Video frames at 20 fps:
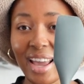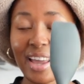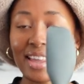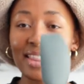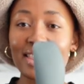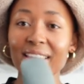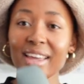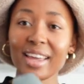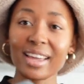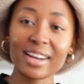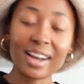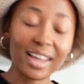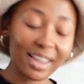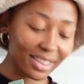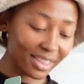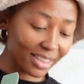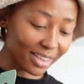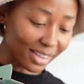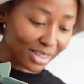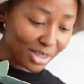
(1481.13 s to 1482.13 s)
And
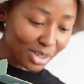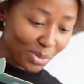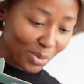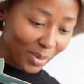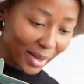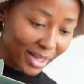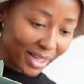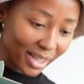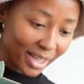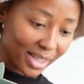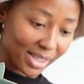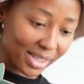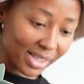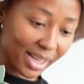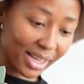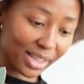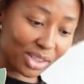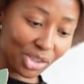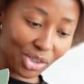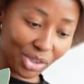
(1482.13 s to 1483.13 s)
then this one
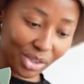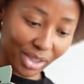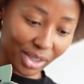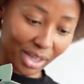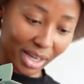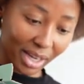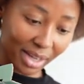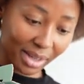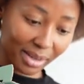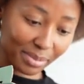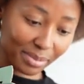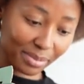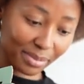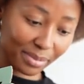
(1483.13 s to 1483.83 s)
is a turner.